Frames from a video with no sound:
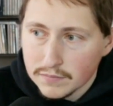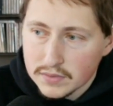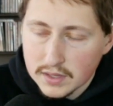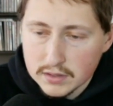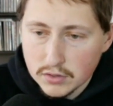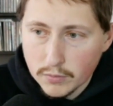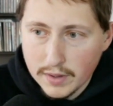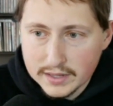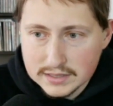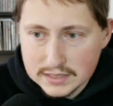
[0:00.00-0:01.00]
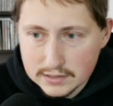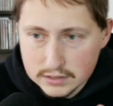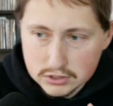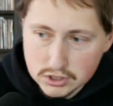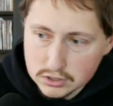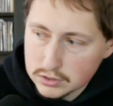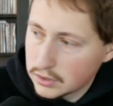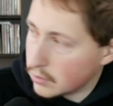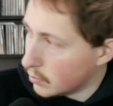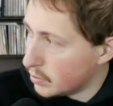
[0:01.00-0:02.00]
don't mind it. It's just
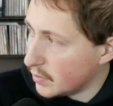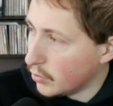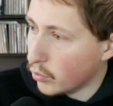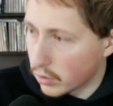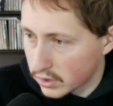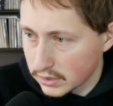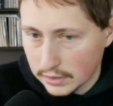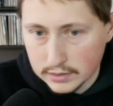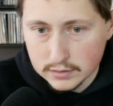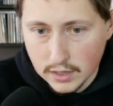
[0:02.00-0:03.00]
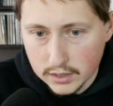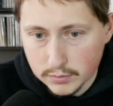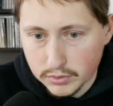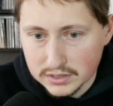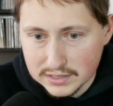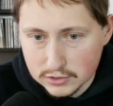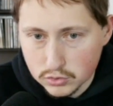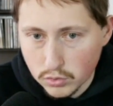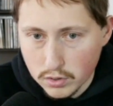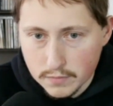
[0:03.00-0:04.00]
people working on the place next
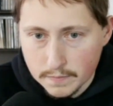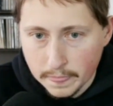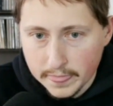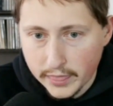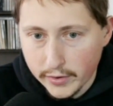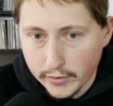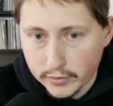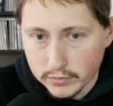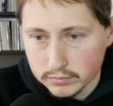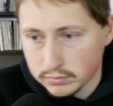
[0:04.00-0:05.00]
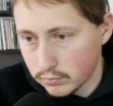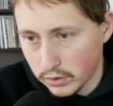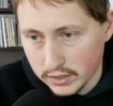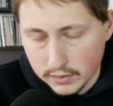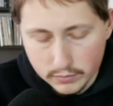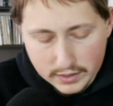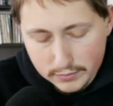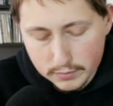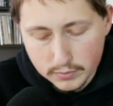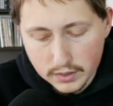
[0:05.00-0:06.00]
door. They're working on whatever,
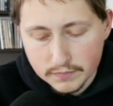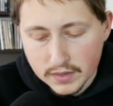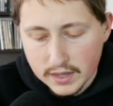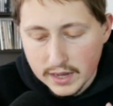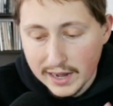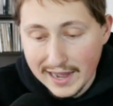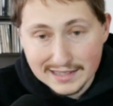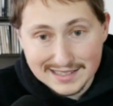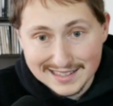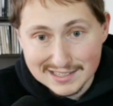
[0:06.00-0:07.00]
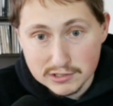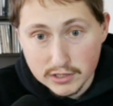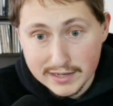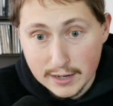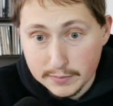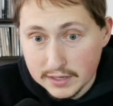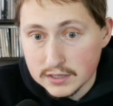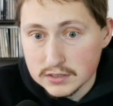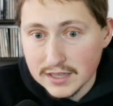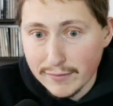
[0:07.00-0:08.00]
but I had to get this done now
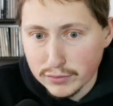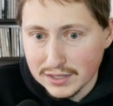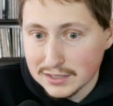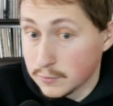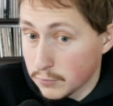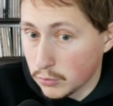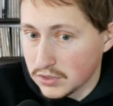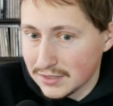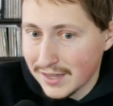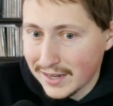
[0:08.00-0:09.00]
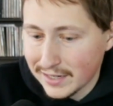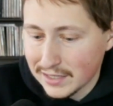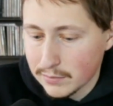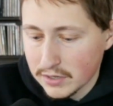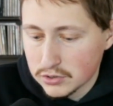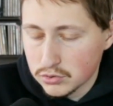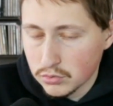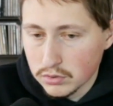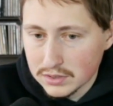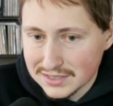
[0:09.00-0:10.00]
because everything is frozen, and I need to make
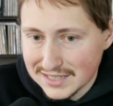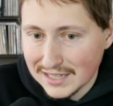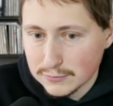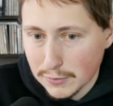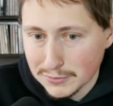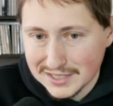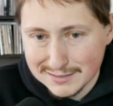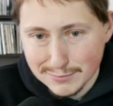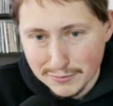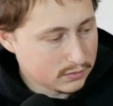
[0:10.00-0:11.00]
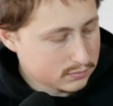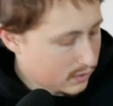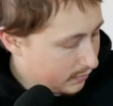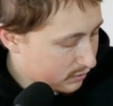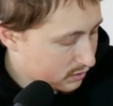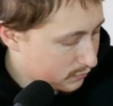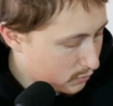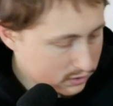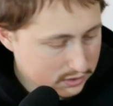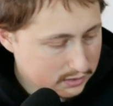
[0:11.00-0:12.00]
sure it stays frozen before everything
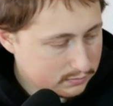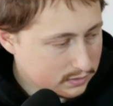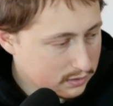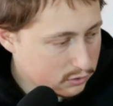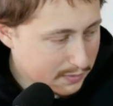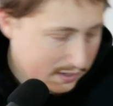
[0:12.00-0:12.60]
defrosts and it goes bad.